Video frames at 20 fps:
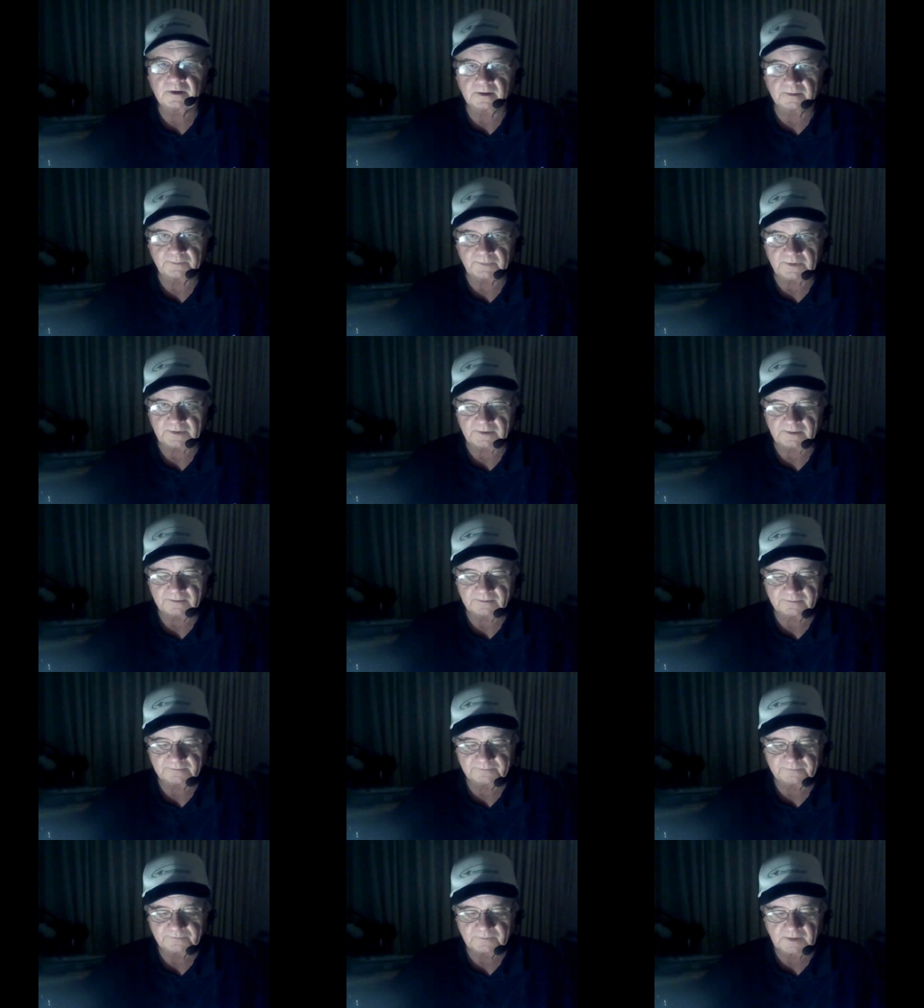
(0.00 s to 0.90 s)
Hippie.
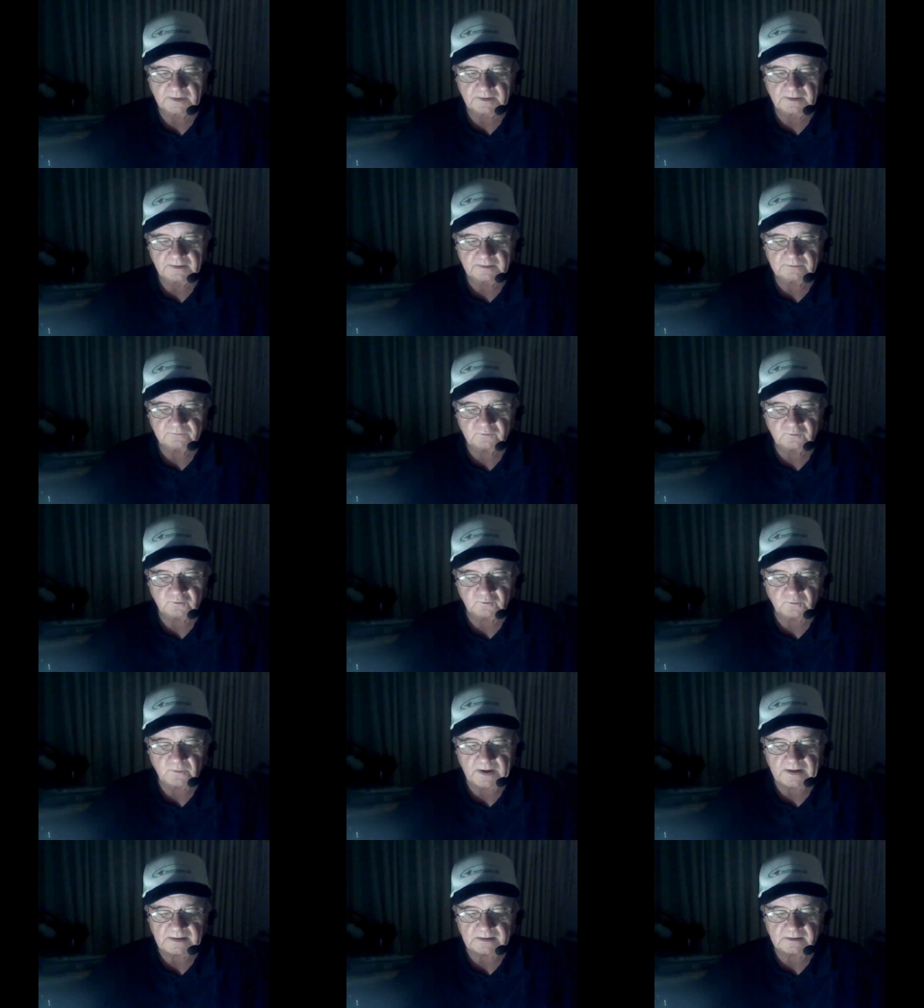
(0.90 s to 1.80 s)

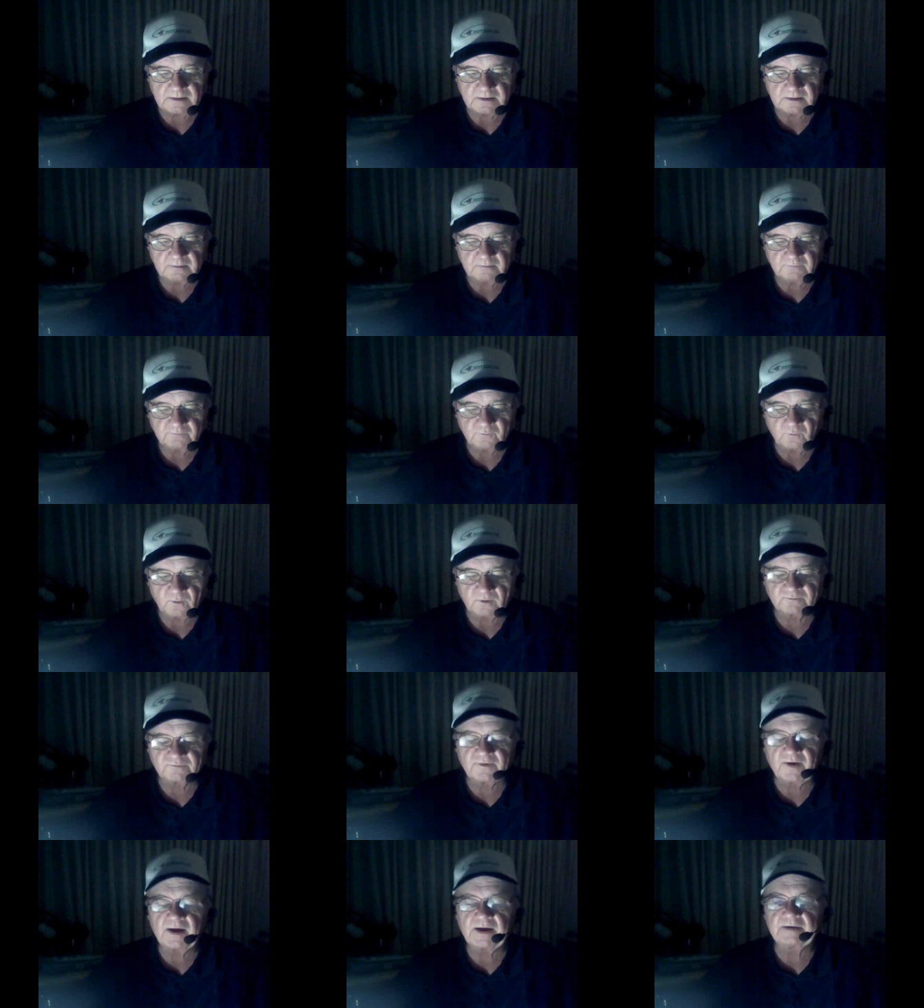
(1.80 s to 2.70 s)

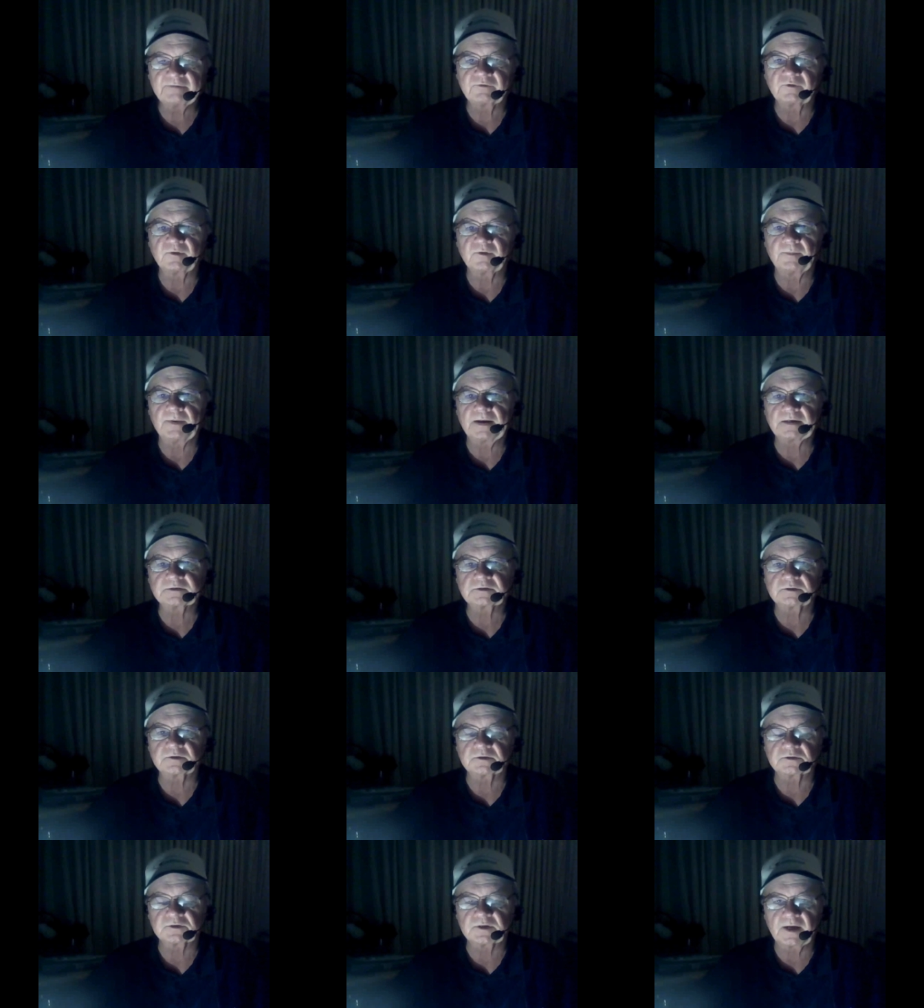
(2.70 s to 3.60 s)
2845 for the
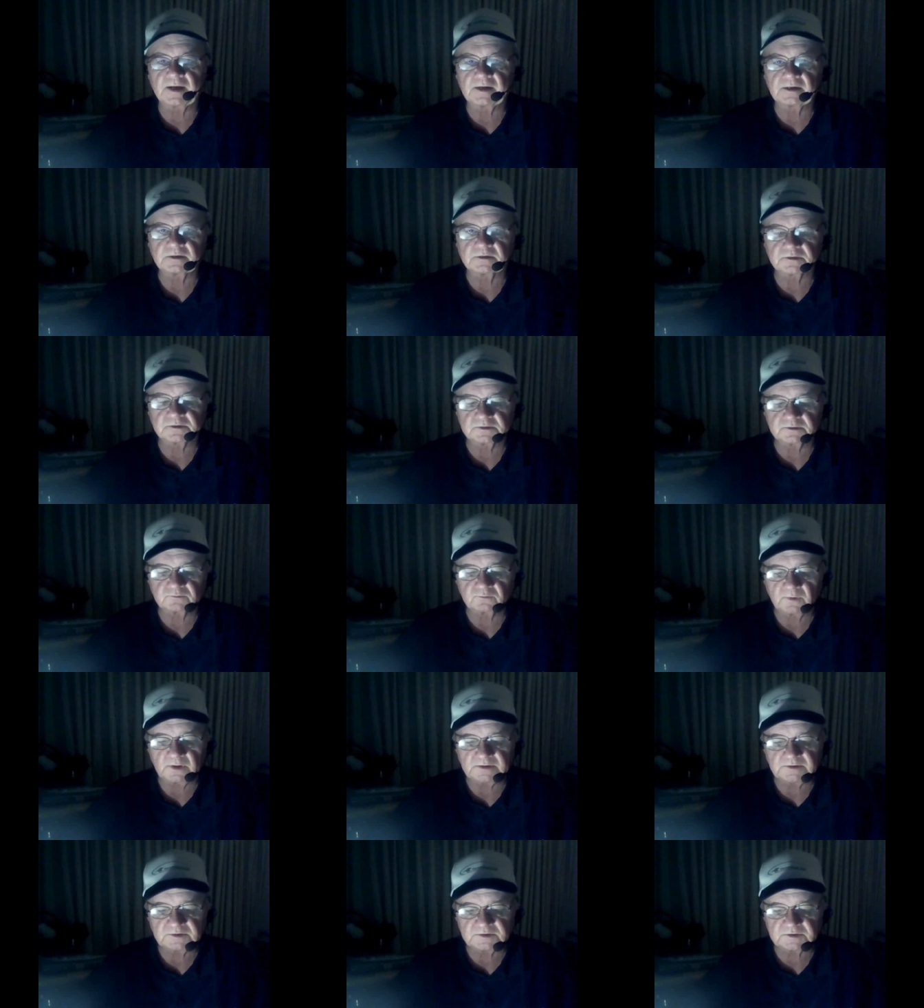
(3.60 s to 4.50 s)
Boxed Exotics
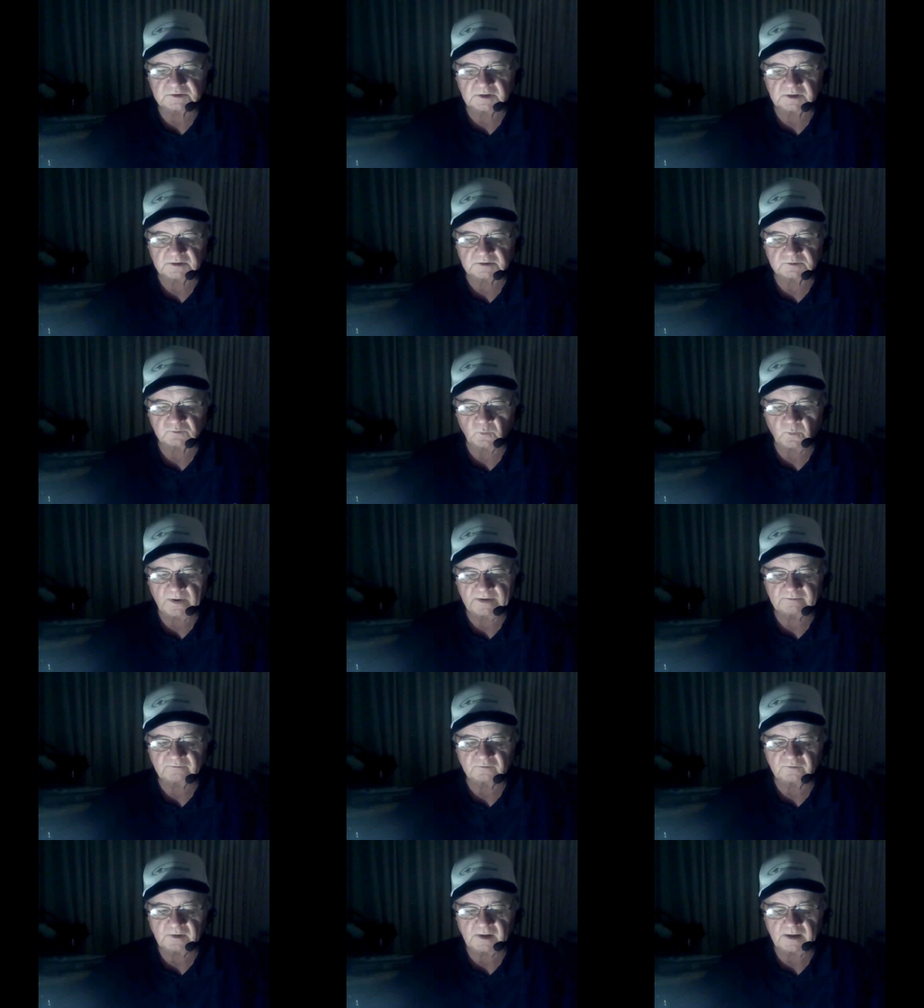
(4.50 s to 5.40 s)
Race 6
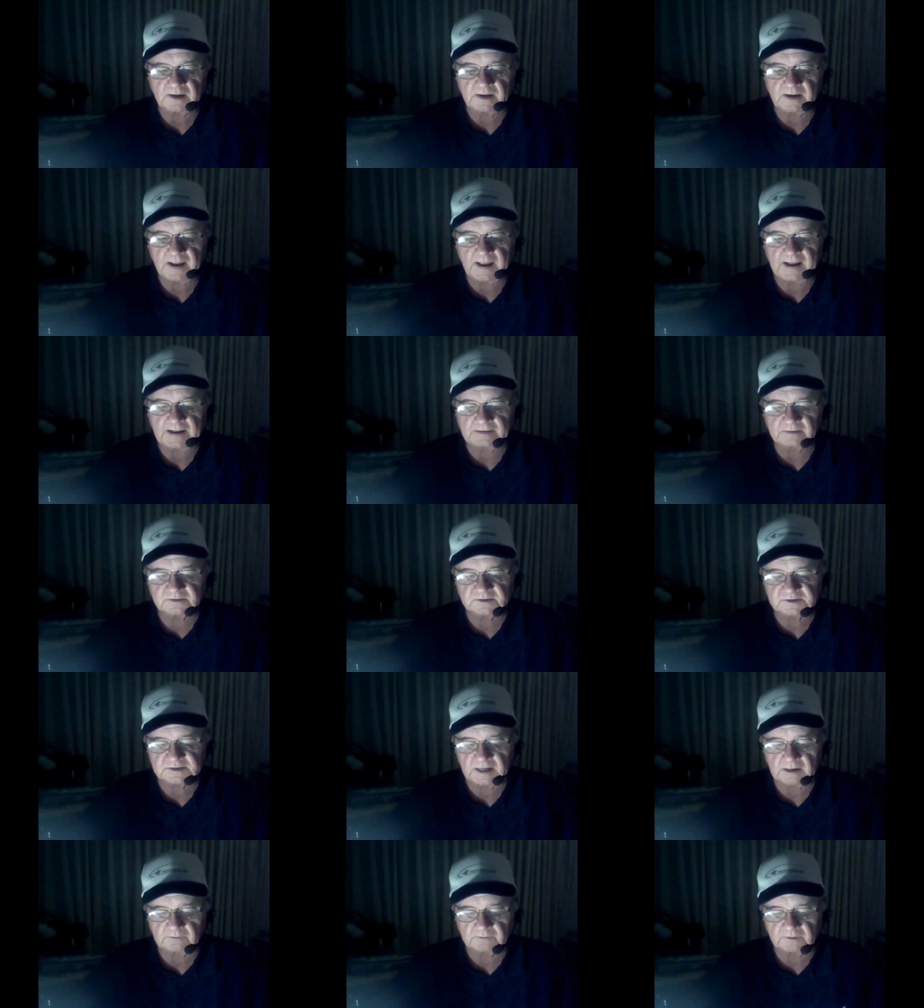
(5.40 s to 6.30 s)
Wednesday at
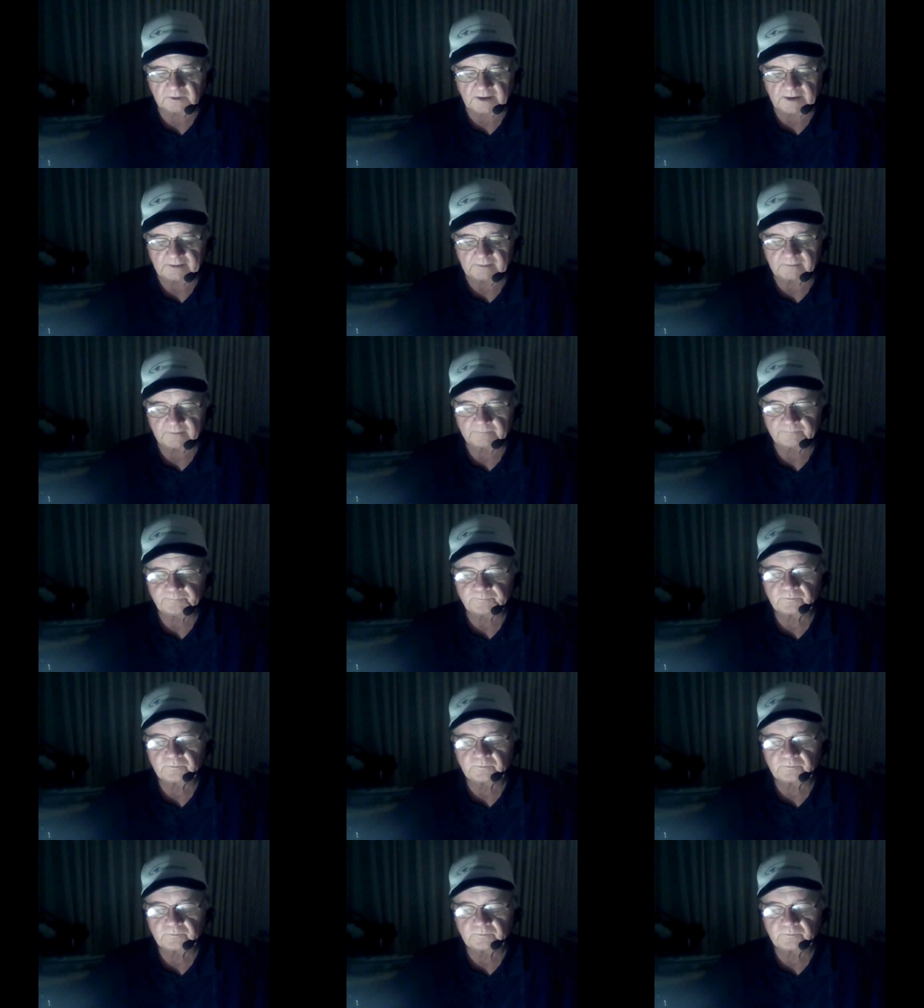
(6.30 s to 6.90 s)
Southland.